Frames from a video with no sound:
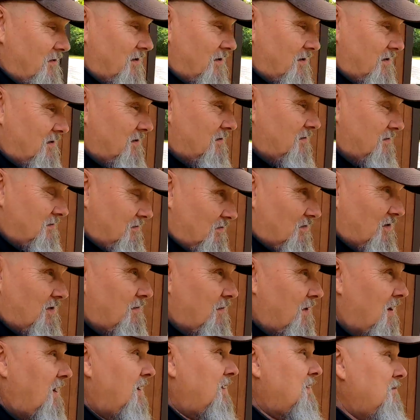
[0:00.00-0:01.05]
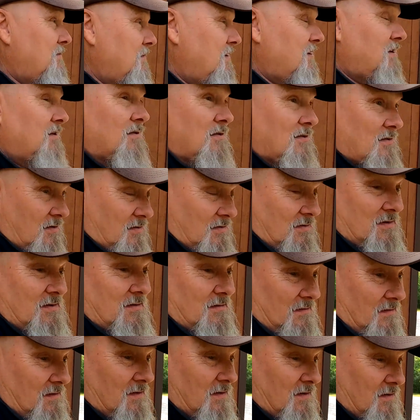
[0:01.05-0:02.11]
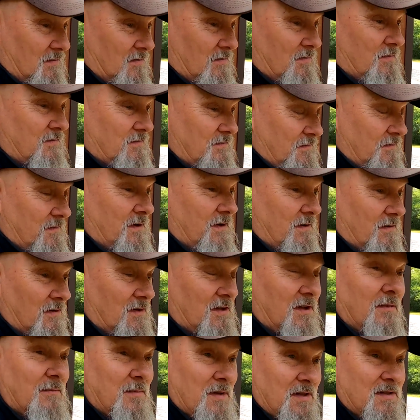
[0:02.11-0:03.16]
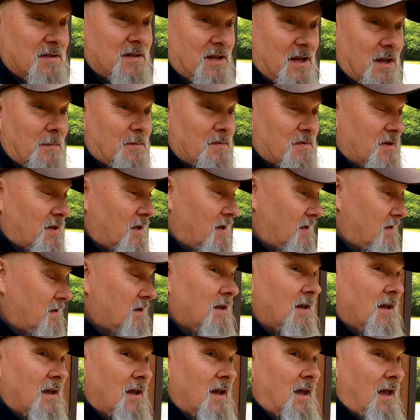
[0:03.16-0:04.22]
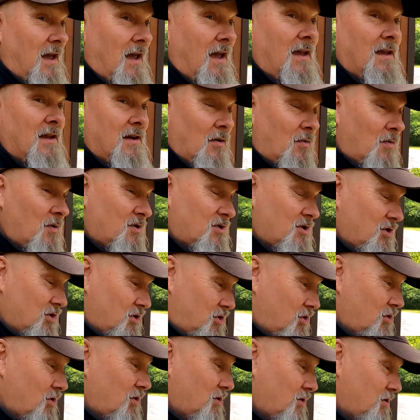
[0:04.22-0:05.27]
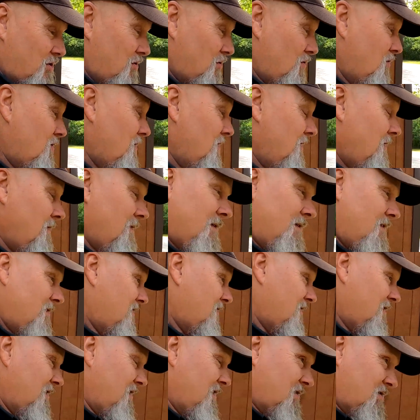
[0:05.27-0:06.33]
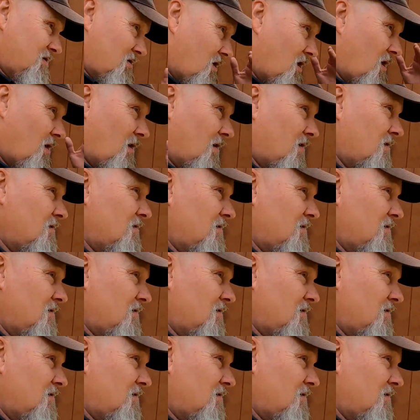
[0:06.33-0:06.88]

to remind me or, or you know, give me tips on, hey, you know what you should do. It's all,